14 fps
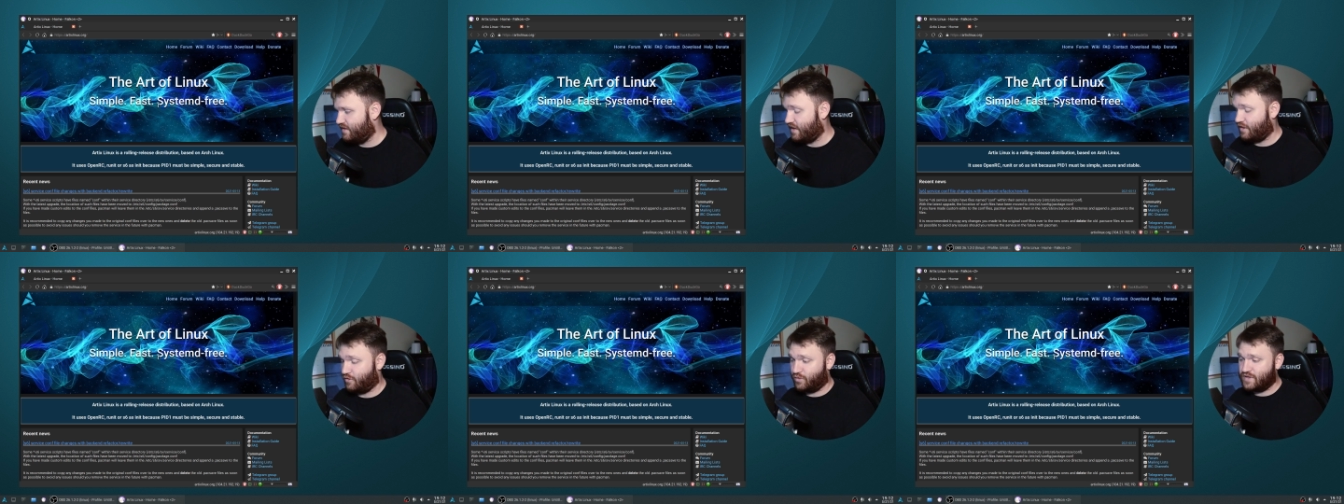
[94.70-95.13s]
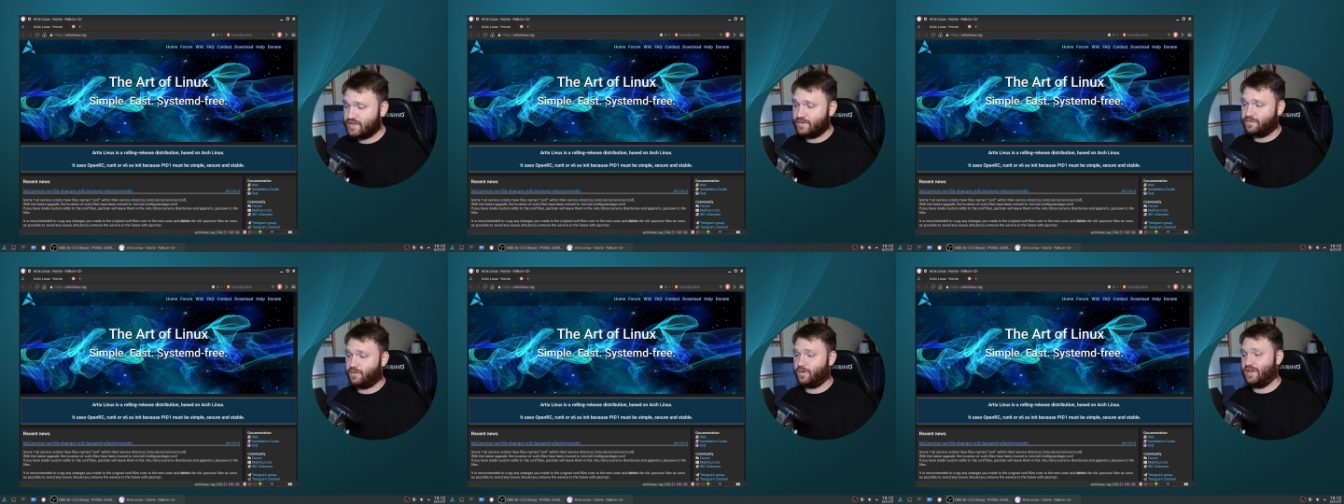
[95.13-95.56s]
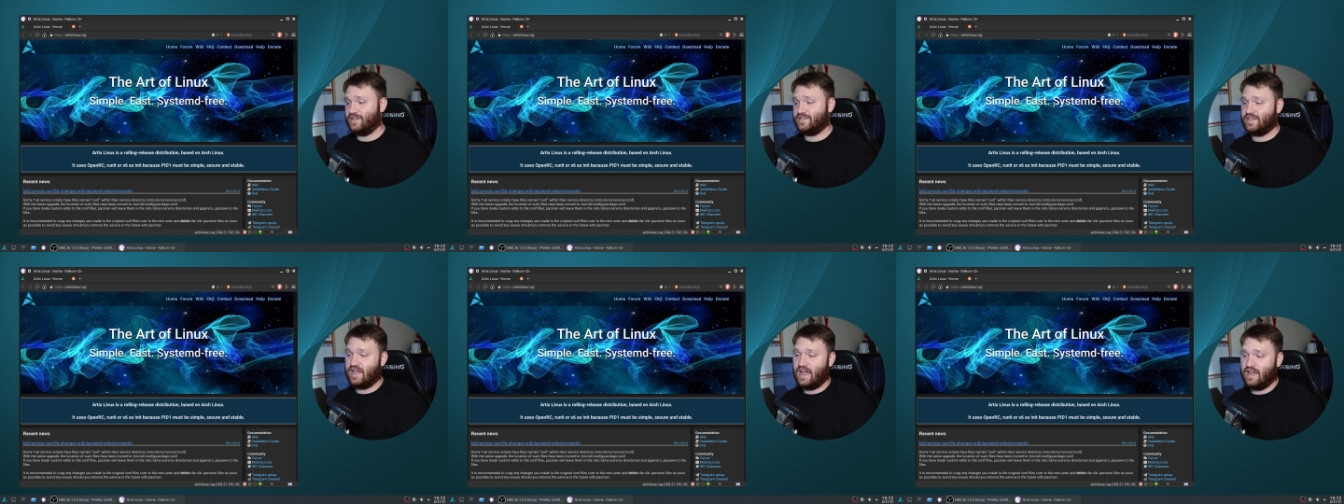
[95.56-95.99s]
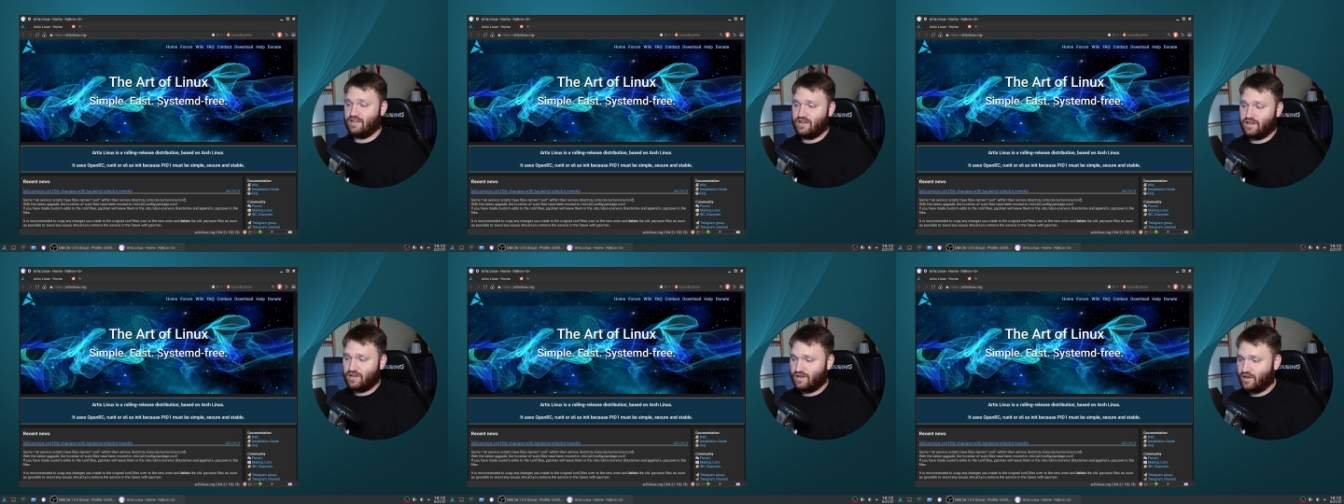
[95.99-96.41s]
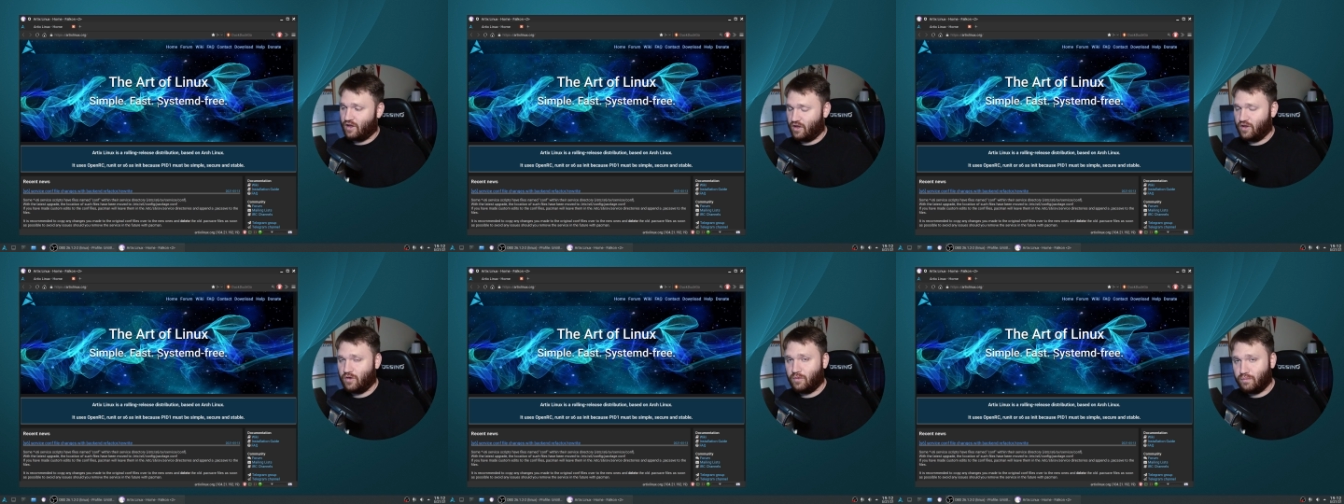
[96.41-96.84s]
Now the reason for this, and you,
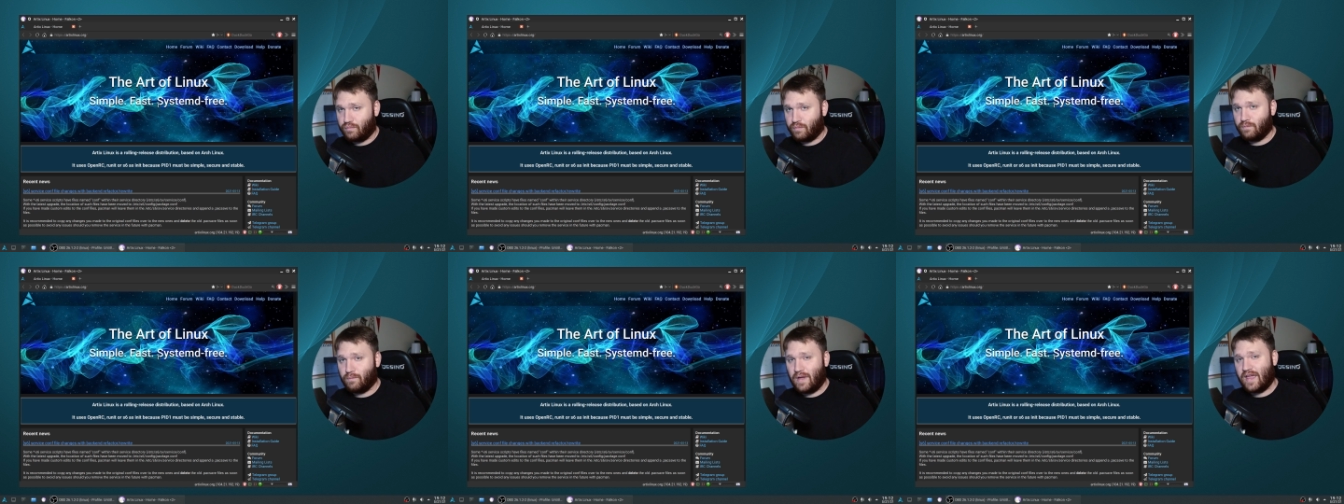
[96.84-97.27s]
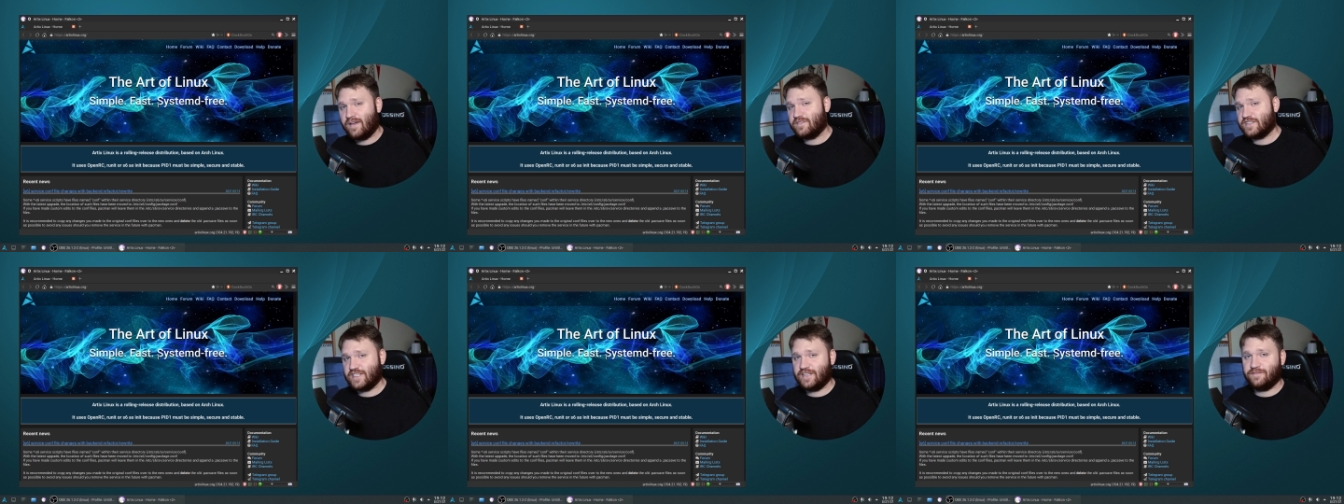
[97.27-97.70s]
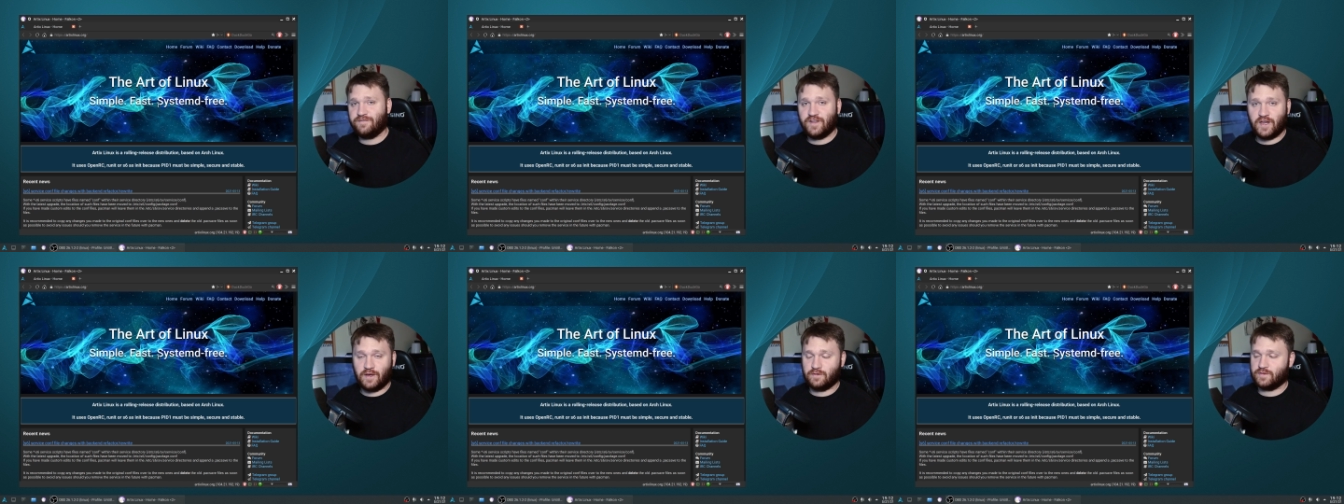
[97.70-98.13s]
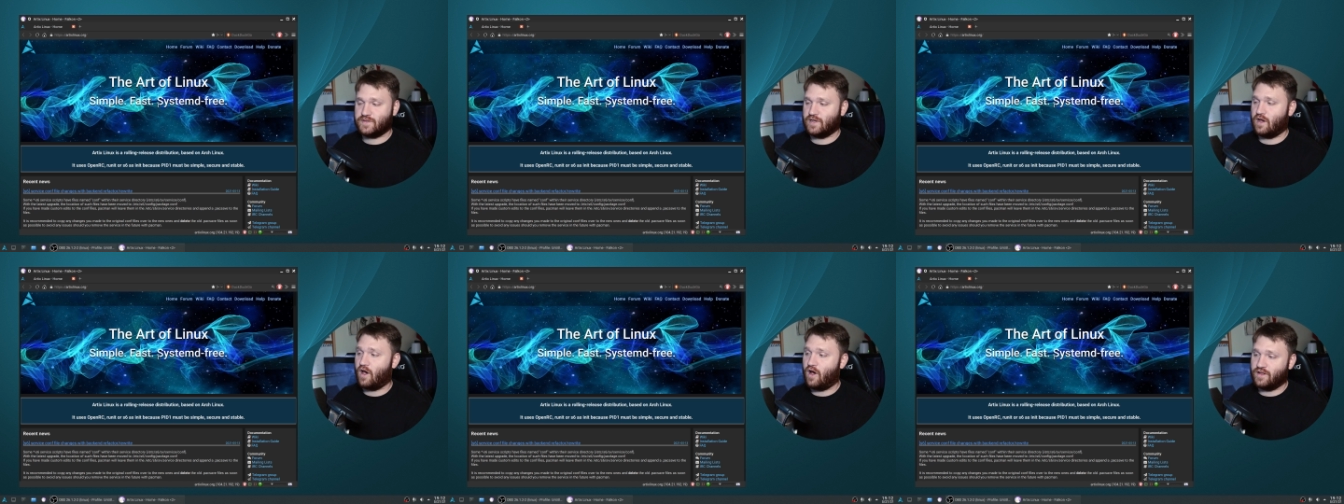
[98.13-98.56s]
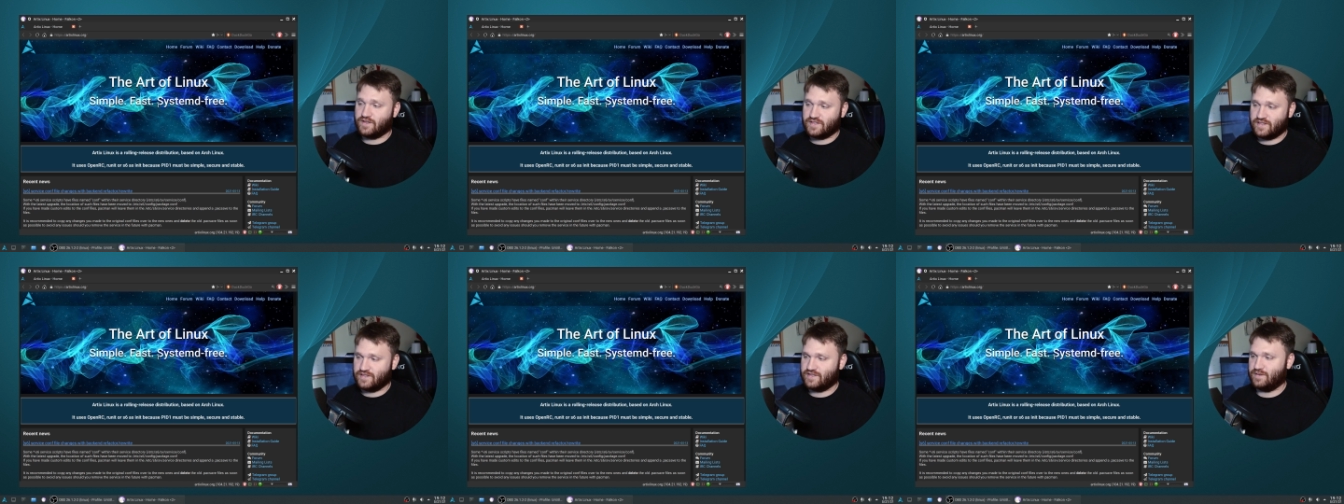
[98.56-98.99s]
you may have seen videos on
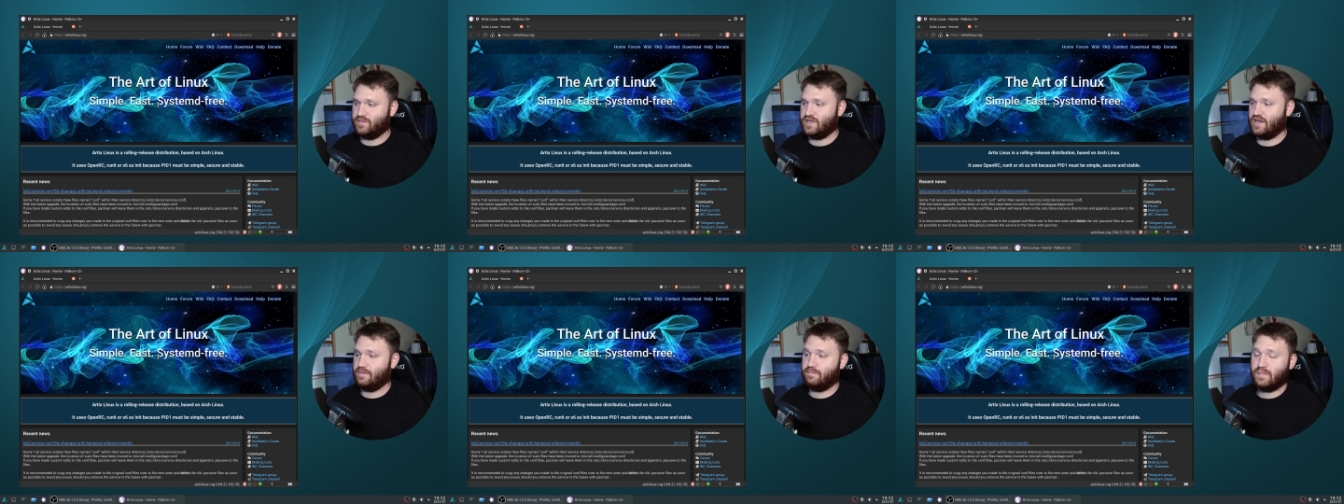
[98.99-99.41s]
Systemd,